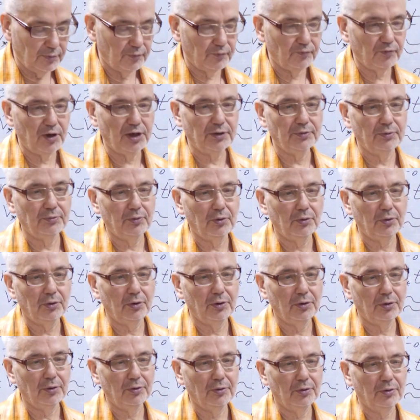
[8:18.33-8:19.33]

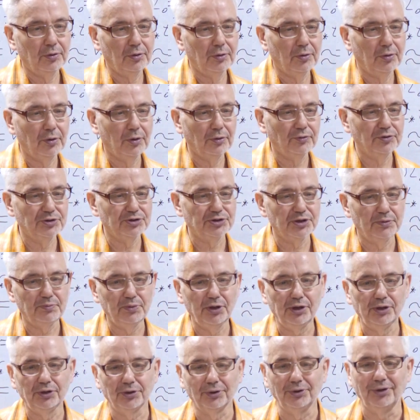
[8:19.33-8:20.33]
one
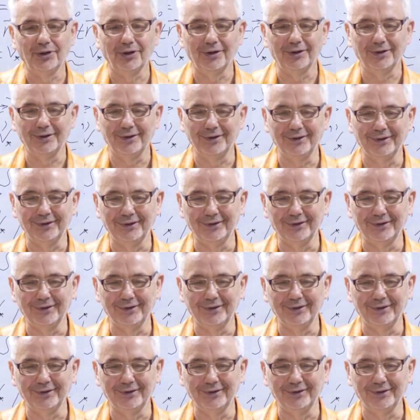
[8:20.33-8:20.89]
over the million.